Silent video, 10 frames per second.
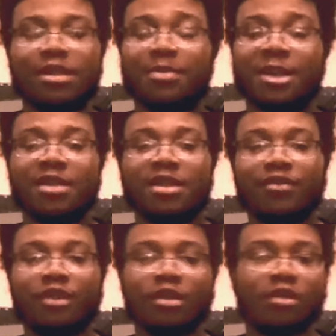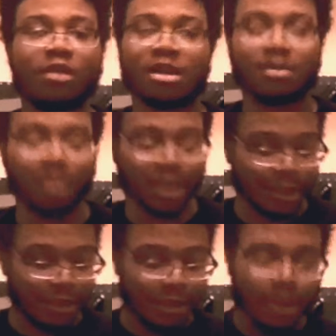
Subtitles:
especially if you're a cross player.